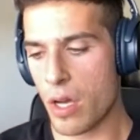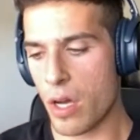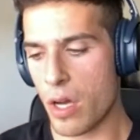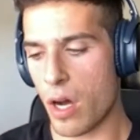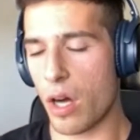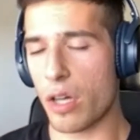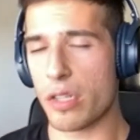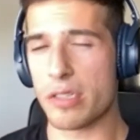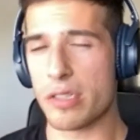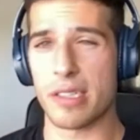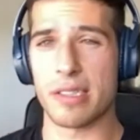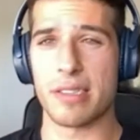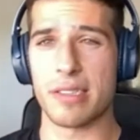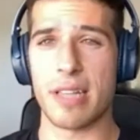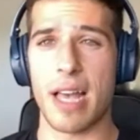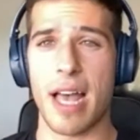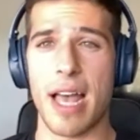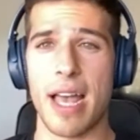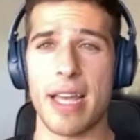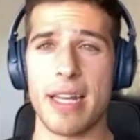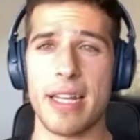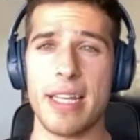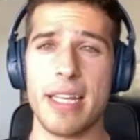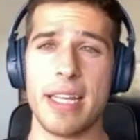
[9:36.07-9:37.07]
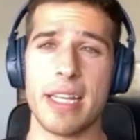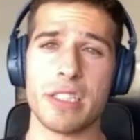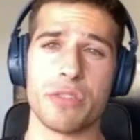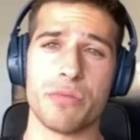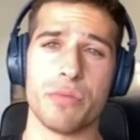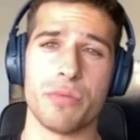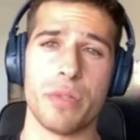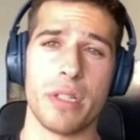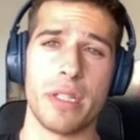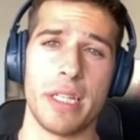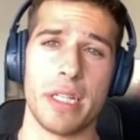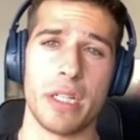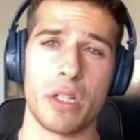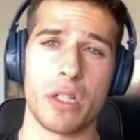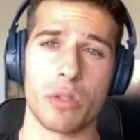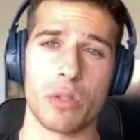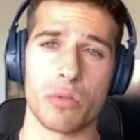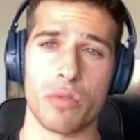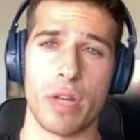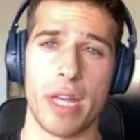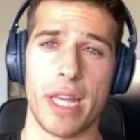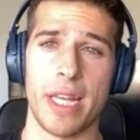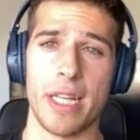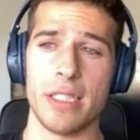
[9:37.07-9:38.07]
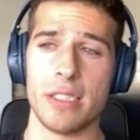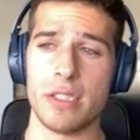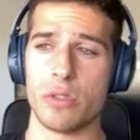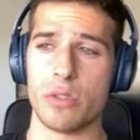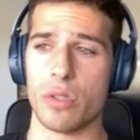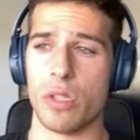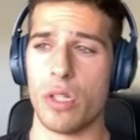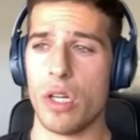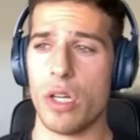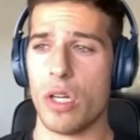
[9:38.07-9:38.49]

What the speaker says: our society has really ingrained